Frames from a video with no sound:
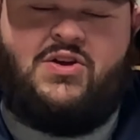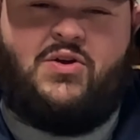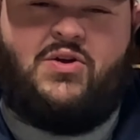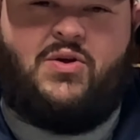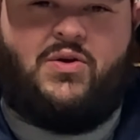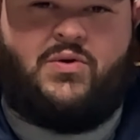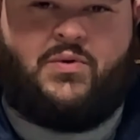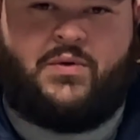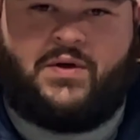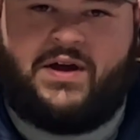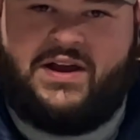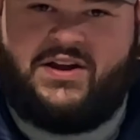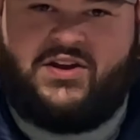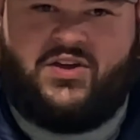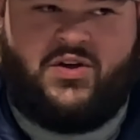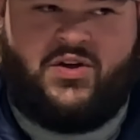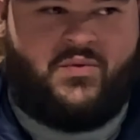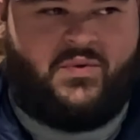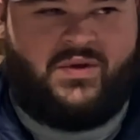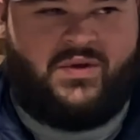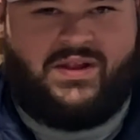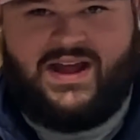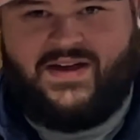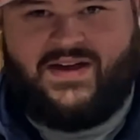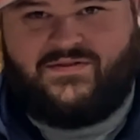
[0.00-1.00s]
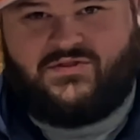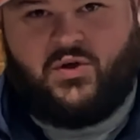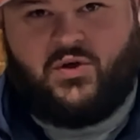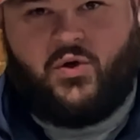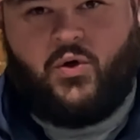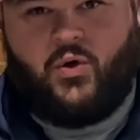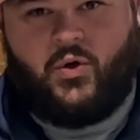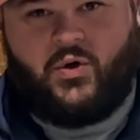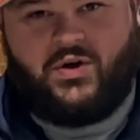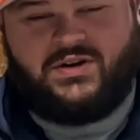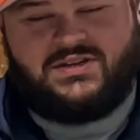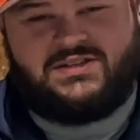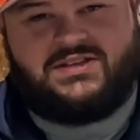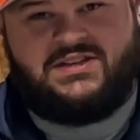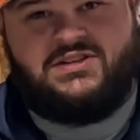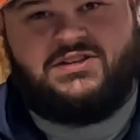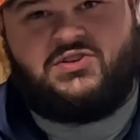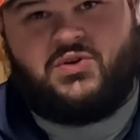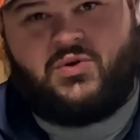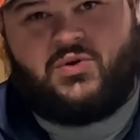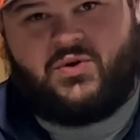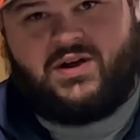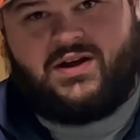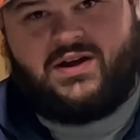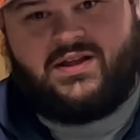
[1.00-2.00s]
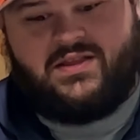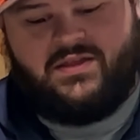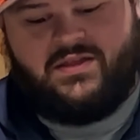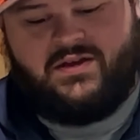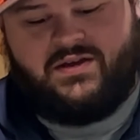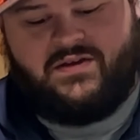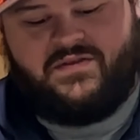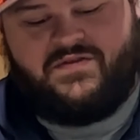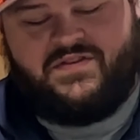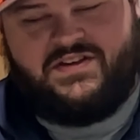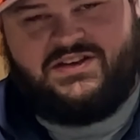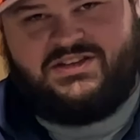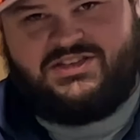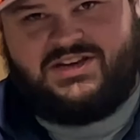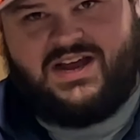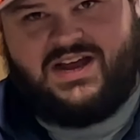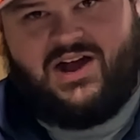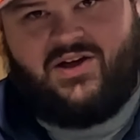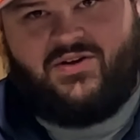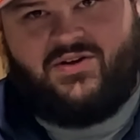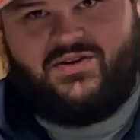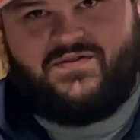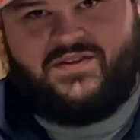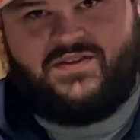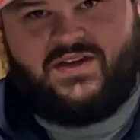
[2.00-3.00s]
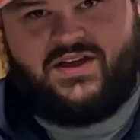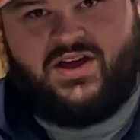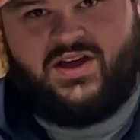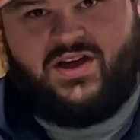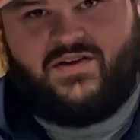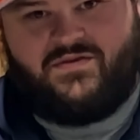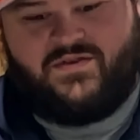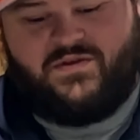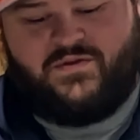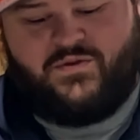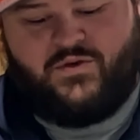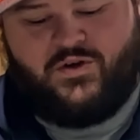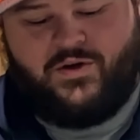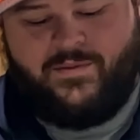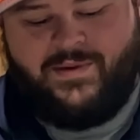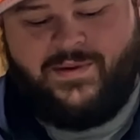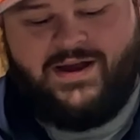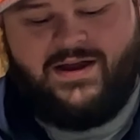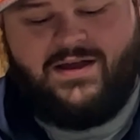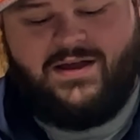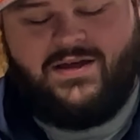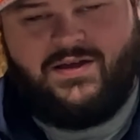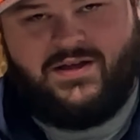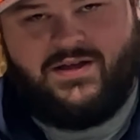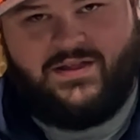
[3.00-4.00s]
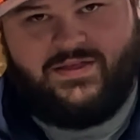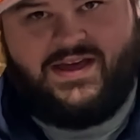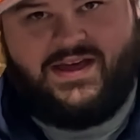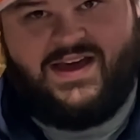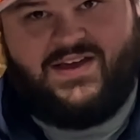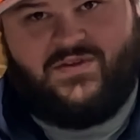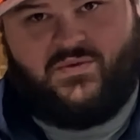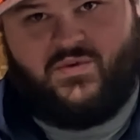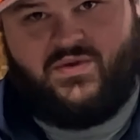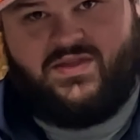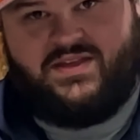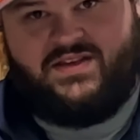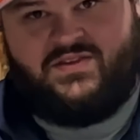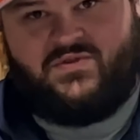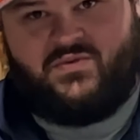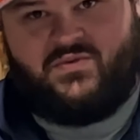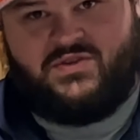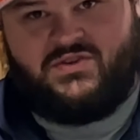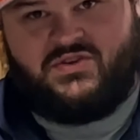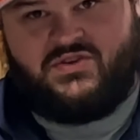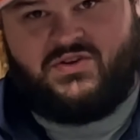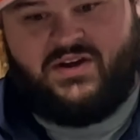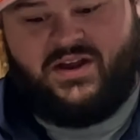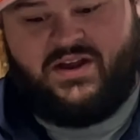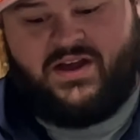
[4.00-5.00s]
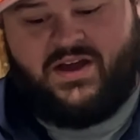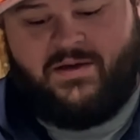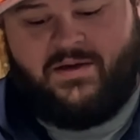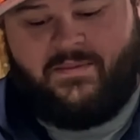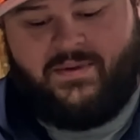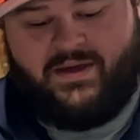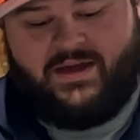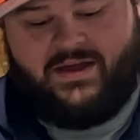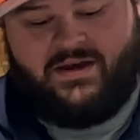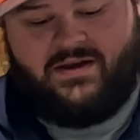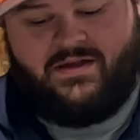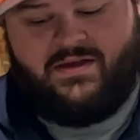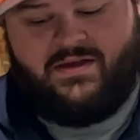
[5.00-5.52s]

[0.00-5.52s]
or I don't really have to horse and torque the fish out of the cover for me. That's where this one's going to come in.